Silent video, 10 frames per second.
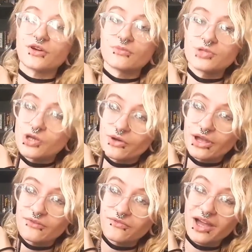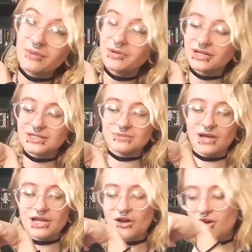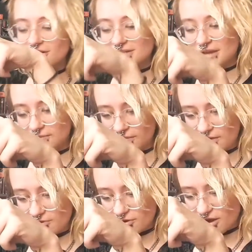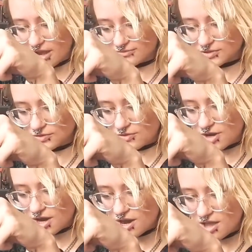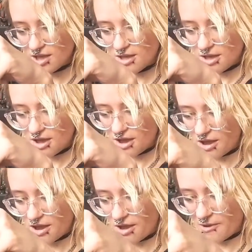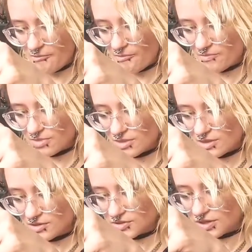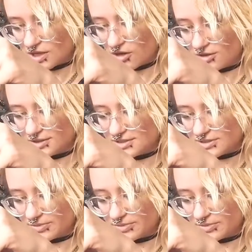from Joann Fabrics, my all-time favorite craft store. So I got all these